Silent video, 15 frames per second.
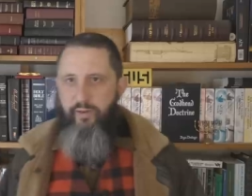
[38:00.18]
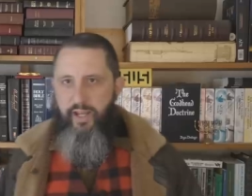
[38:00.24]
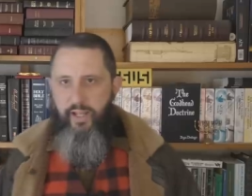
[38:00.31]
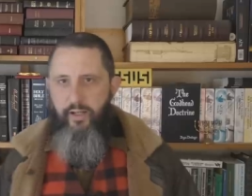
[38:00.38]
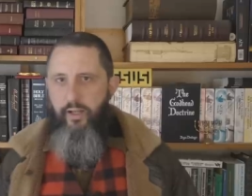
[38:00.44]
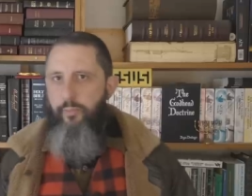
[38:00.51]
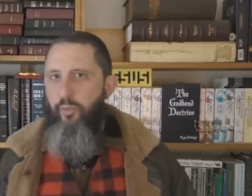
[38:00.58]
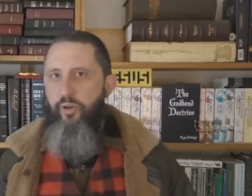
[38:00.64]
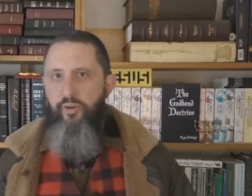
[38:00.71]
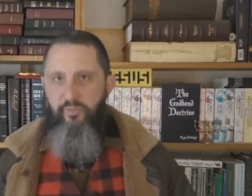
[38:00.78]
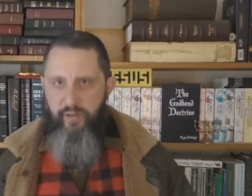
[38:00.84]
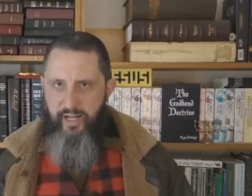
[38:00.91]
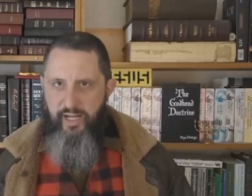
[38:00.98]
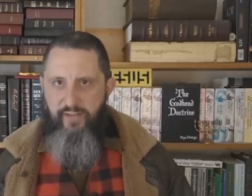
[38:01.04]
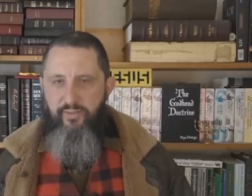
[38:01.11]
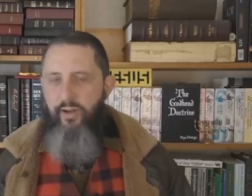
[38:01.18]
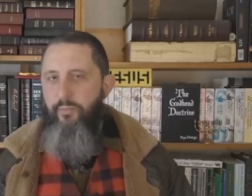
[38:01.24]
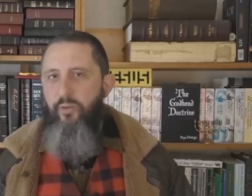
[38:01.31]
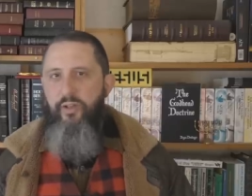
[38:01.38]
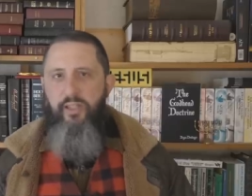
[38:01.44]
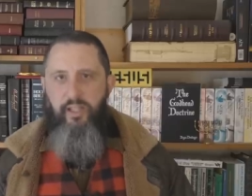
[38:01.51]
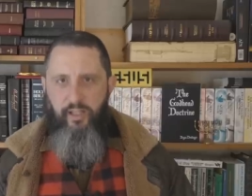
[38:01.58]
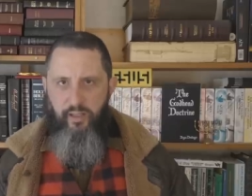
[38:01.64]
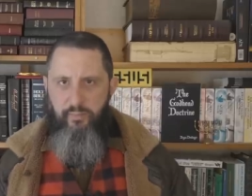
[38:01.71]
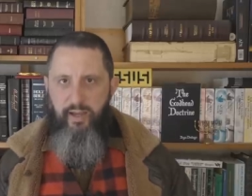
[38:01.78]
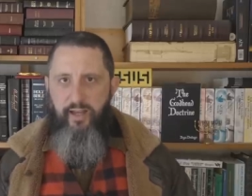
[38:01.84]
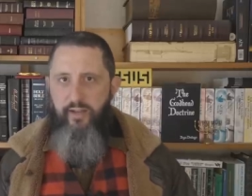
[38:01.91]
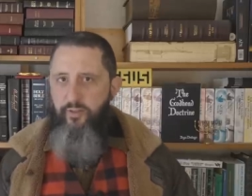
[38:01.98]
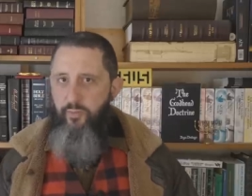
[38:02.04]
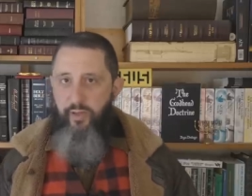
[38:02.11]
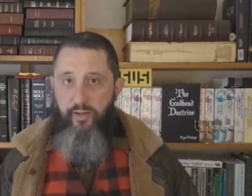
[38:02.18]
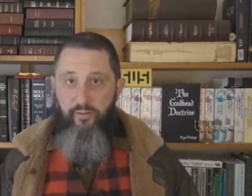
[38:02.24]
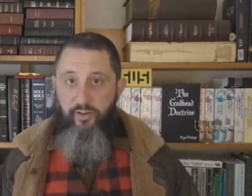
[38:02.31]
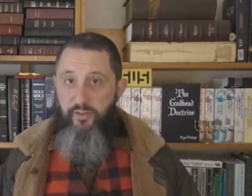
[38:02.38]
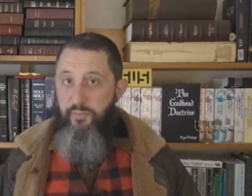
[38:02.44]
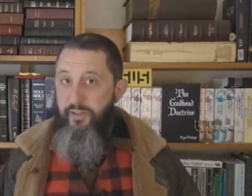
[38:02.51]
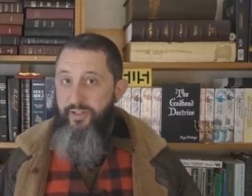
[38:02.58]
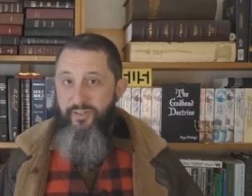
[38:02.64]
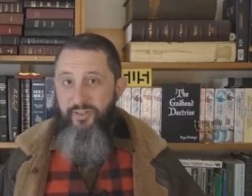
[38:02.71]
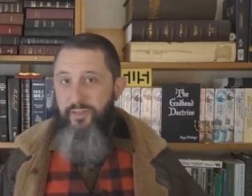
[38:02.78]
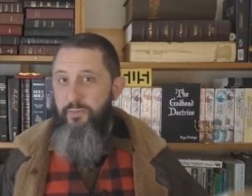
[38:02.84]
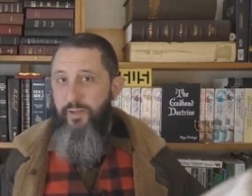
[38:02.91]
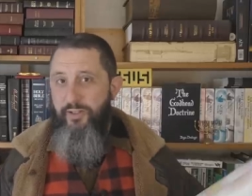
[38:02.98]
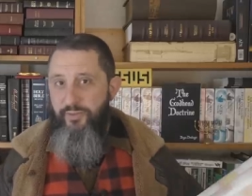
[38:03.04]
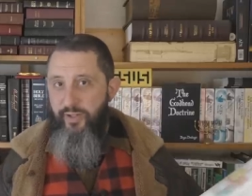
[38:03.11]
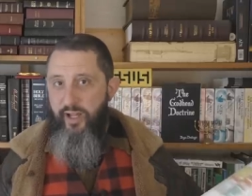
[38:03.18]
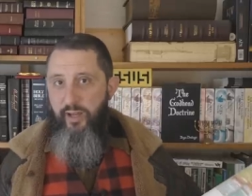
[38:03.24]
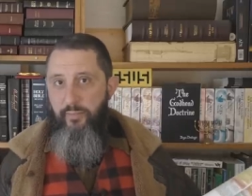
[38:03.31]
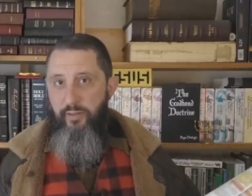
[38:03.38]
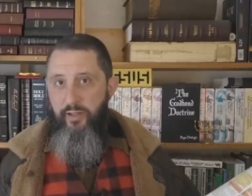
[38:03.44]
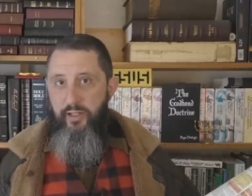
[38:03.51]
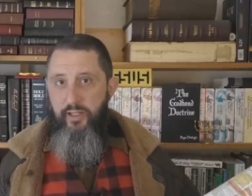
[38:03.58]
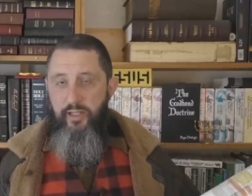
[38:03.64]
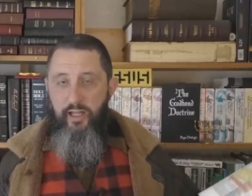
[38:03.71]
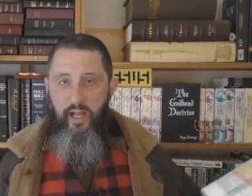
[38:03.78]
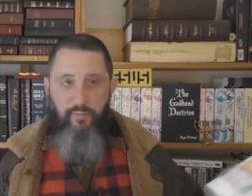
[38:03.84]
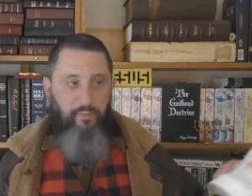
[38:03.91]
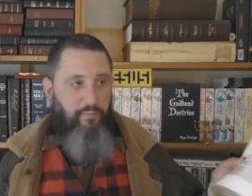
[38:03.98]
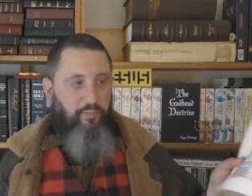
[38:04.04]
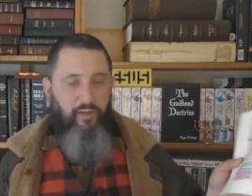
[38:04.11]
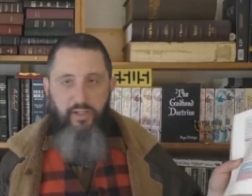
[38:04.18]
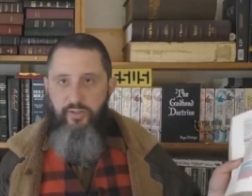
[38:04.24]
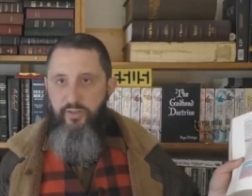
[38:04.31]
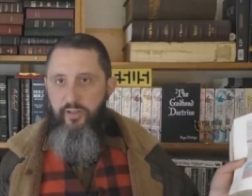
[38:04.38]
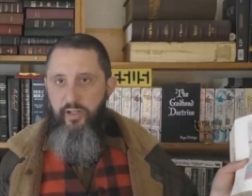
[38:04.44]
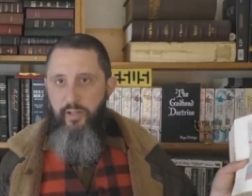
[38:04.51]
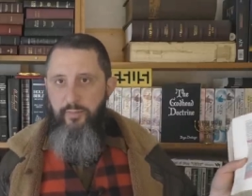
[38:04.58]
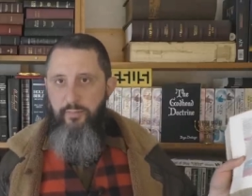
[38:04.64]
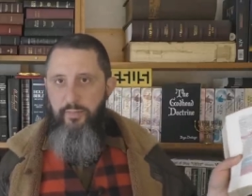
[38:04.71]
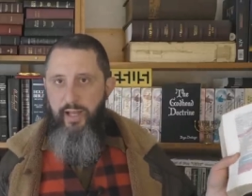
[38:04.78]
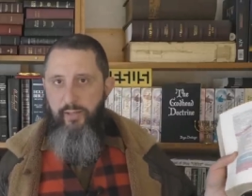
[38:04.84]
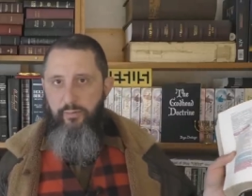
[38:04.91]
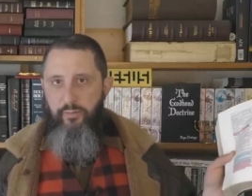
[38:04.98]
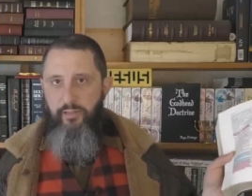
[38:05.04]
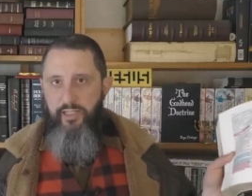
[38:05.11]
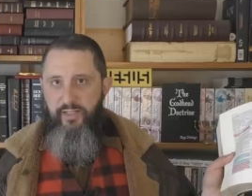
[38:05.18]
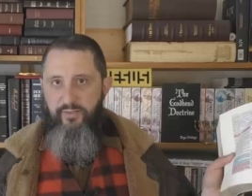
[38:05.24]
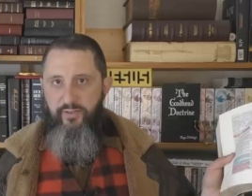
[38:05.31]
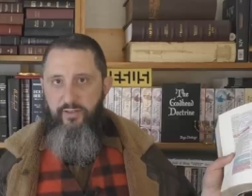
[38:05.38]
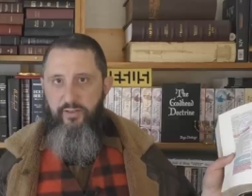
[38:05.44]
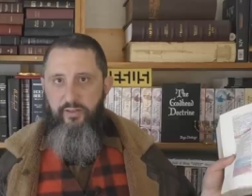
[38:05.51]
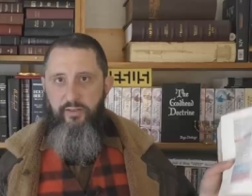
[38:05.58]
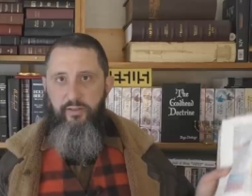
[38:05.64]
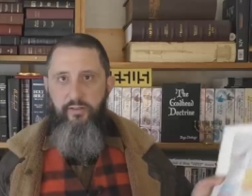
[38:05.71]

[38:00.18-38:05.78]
rant, and I'm going to rave, and I'm going to yell about it and whatever else because it's my job. I'm a preacher. I'm a Bible believer.